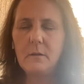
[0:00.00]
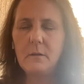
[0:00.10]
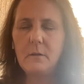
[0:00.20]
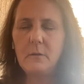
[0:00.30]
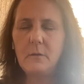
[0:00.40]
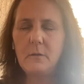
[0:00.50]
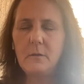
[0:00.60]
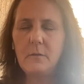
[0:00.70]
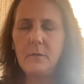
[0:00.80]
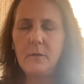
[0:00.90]

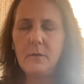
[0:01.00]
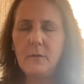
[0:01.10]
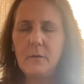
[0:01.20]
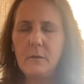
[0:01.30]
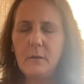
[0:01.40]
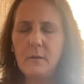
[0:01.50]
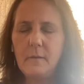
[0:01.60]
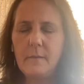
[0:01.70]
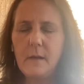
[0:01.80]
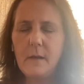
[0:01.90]
Notice if there's
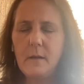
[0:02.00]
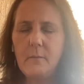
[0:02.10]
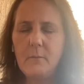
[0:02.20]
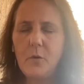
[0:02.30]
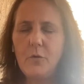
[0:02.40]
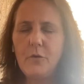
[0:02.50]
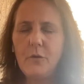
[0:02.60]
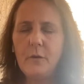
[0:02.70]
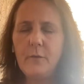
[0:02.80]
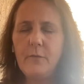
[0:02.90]

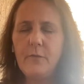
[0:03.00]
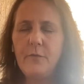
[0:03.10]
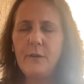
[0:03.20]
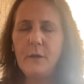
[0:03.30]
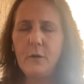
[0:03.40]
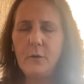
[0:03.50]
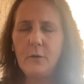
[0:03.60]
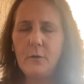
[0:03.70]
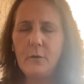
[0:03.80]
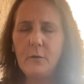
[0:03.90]
emotion of
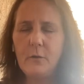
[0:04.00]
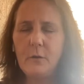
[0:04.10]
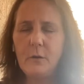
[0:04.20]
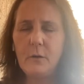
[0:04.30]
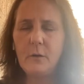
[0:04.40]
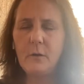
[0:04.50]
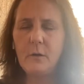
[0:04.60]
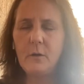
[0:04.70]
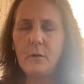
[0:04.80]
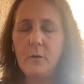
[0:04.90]
fear,
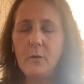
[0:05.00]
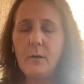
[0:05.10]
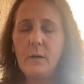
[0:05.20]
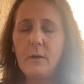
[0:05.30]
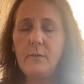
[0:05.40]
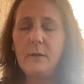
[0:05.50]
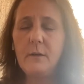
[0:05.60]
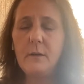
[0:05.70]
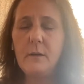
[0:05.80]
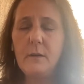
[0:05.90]
or
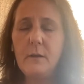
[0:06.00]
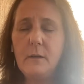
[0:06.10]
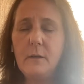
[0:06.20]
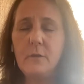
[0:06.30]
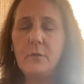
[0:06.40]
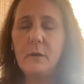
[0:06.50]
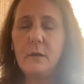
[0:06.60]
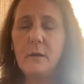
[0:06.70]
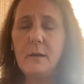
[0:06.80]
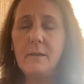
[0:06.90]
even in
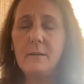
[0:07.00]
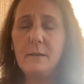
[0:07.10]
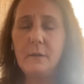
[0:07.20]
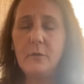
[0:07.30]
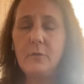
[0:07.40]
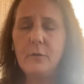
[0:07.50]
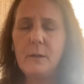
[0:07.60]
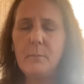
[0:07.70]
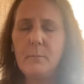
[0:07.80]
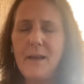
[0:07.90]
its
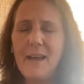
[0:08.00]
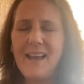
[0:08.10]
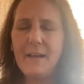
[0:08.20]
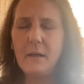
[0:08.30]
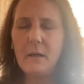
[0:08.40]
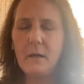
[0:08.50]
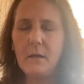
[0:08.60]
extreme panic.